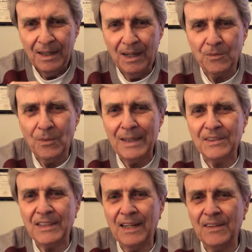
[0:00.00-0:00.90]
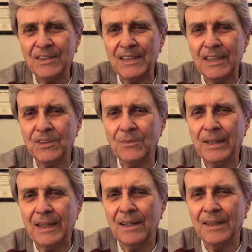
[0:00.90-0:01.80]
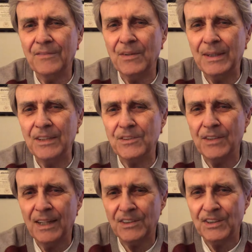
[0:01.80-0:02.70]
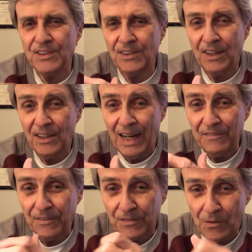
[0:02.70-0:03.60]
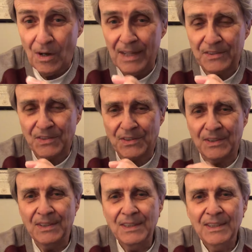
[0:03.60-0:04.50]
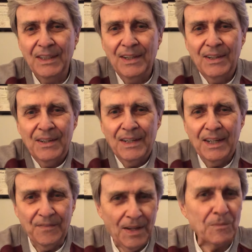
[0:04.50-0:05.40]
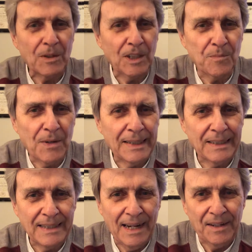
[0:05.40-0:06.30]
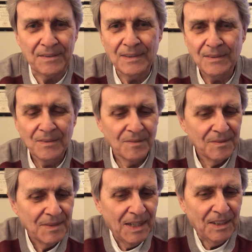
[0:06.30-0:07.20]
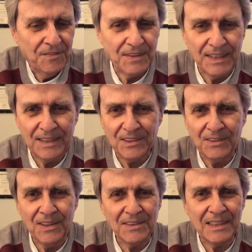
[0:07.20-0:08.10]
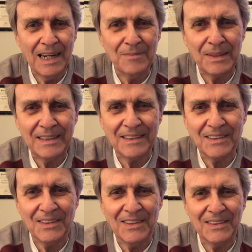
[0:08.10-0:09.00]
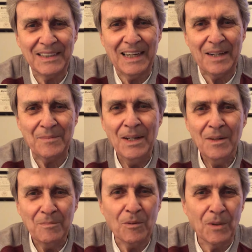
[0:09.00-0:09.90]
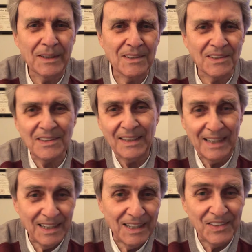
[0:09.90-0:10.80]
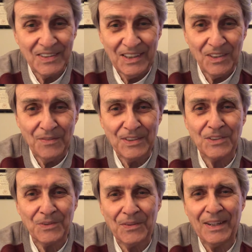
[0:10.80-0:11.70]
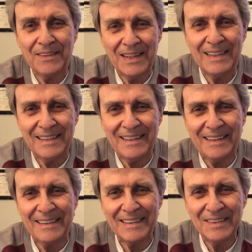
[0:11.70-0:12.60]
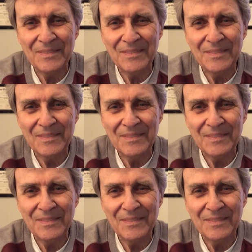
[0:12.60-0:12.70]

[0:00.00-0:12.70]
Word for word: On Wednesday of this next week, I'll give you an introduction to the life of Christ. And then we're going to break it down. And if it takes a long time, it takes a long time. But we're going to study each individual thing that he did.